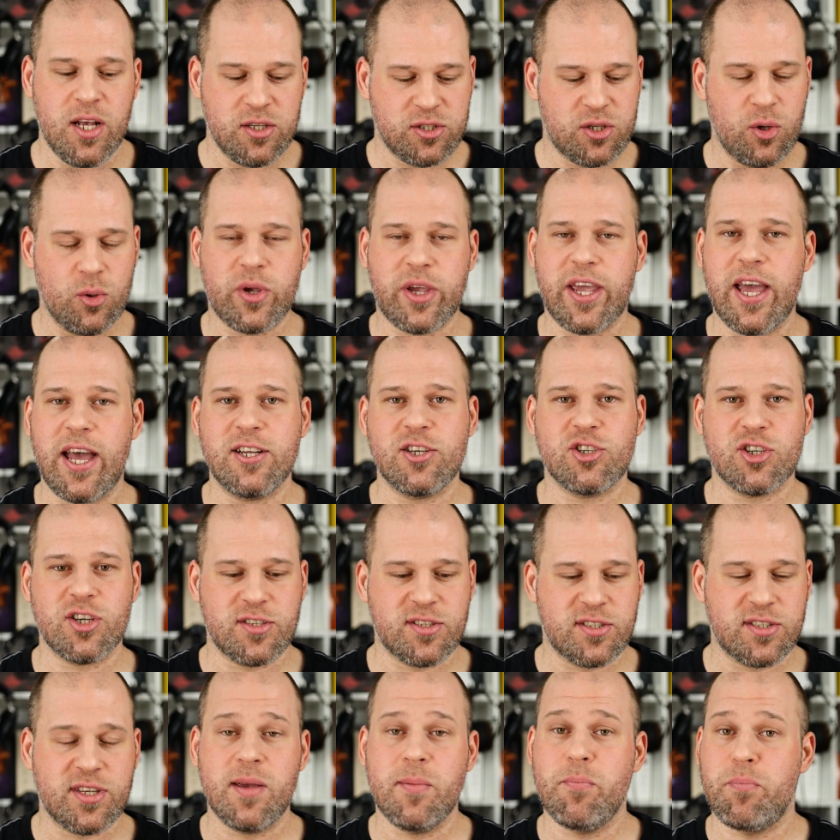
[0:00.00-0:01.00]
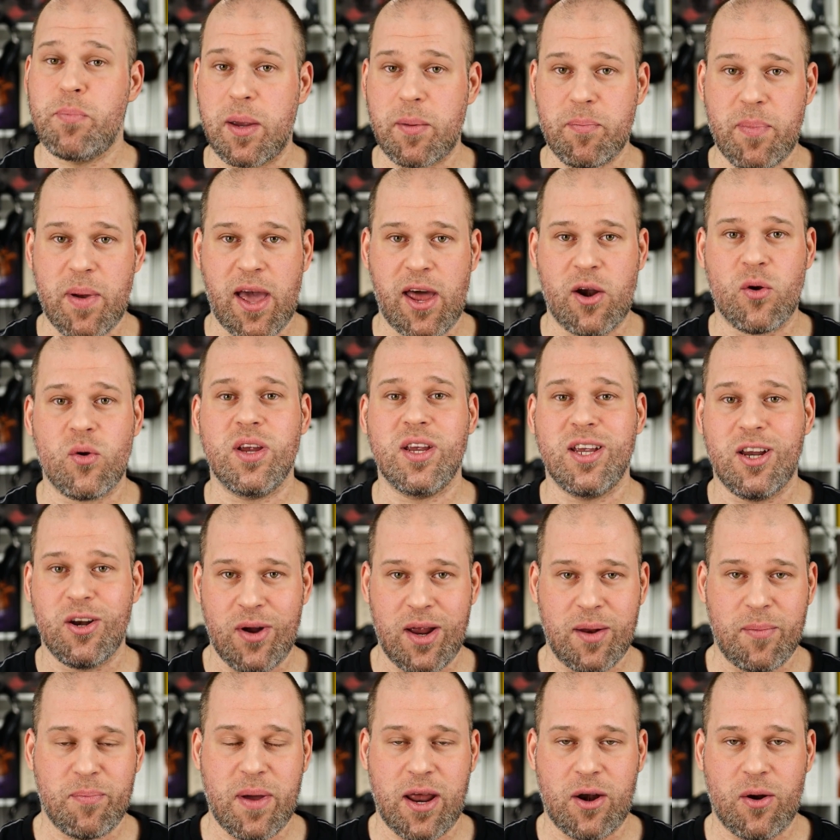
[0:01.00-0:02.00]
So you can't just say big battery,
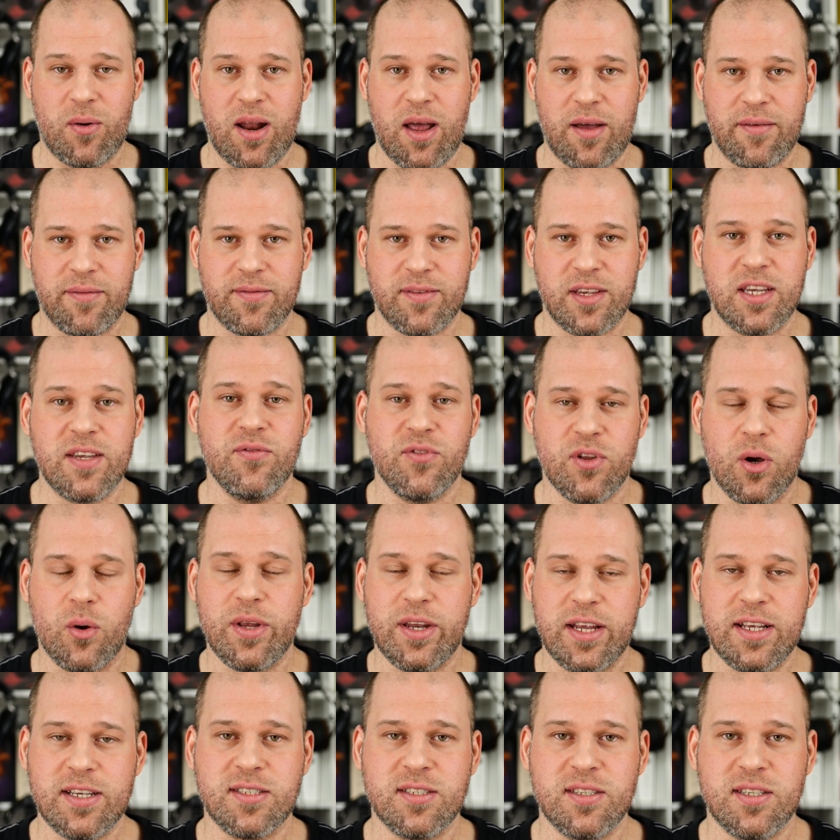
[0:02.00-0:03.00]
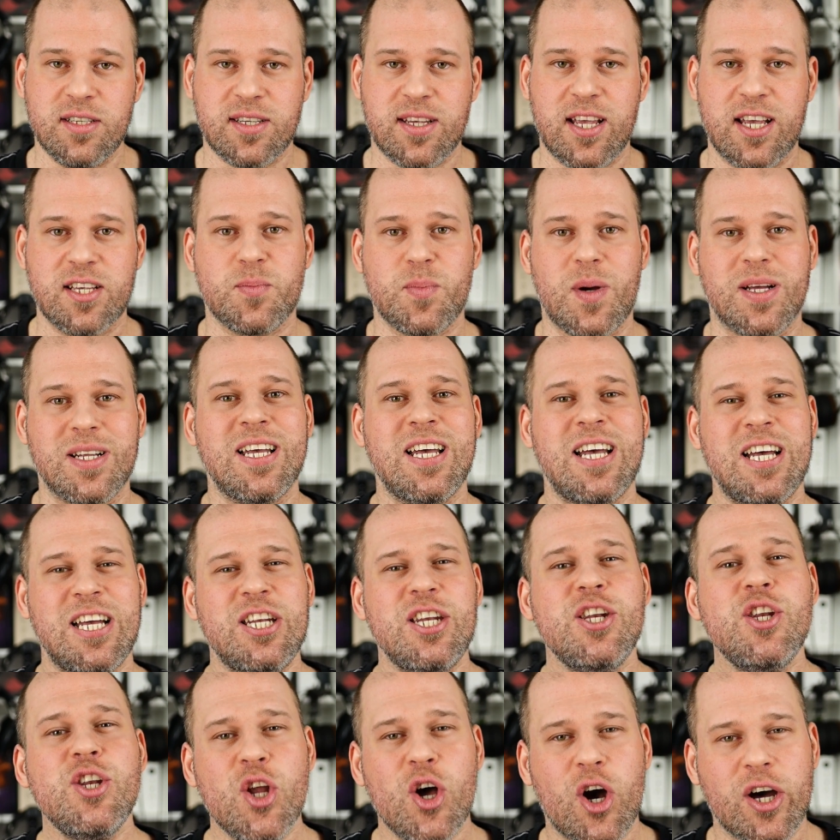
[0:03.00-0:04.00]
great battery life, even though it is in this case, but
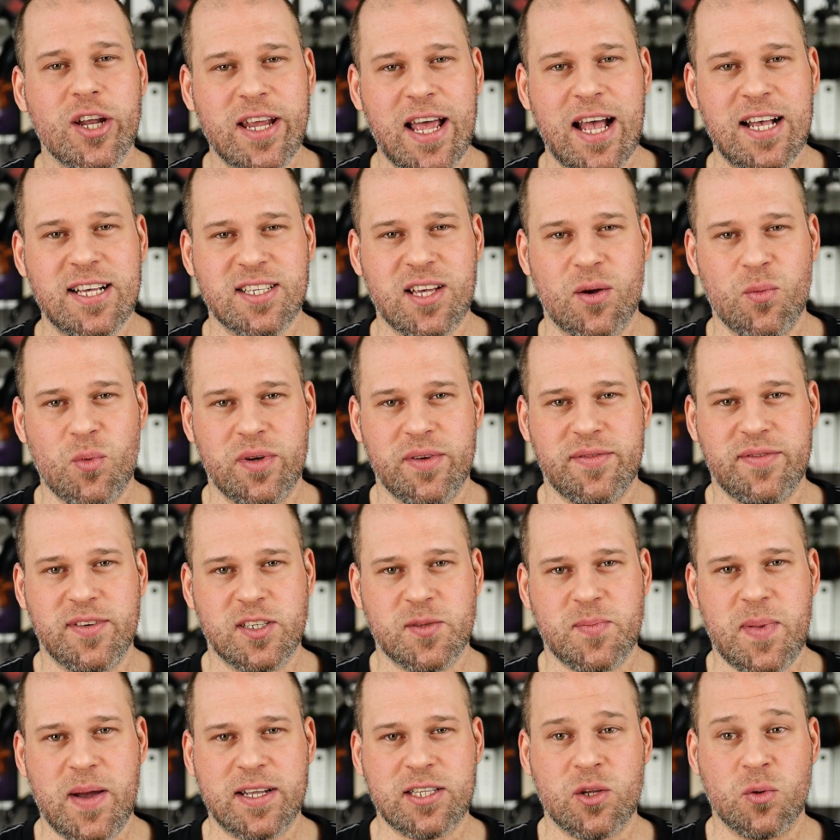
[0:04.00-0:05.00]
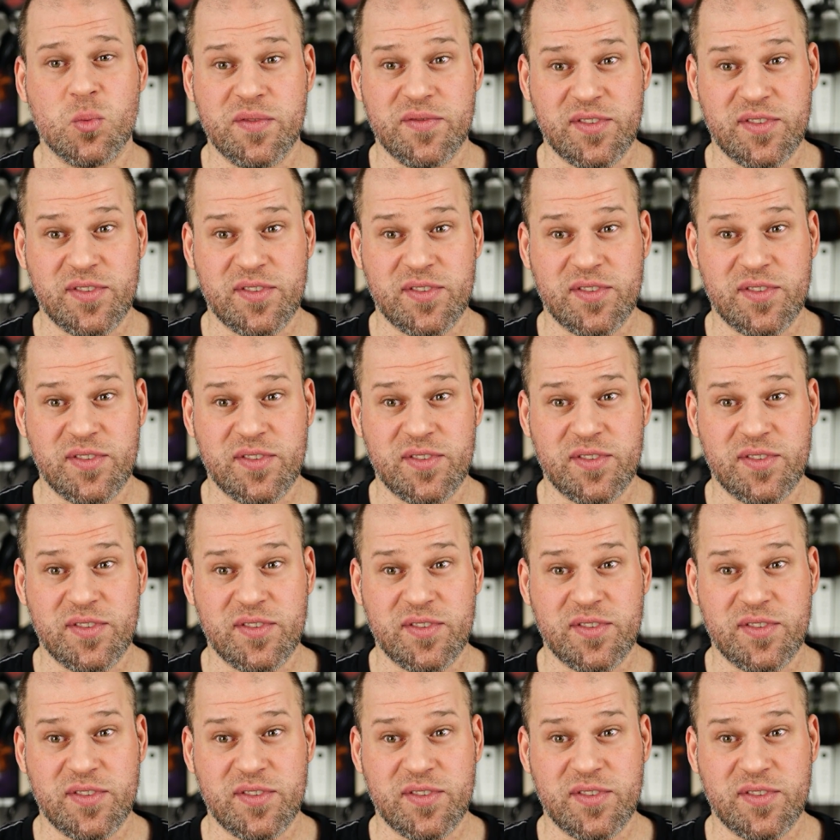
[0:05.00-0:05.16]
not as I would have expected.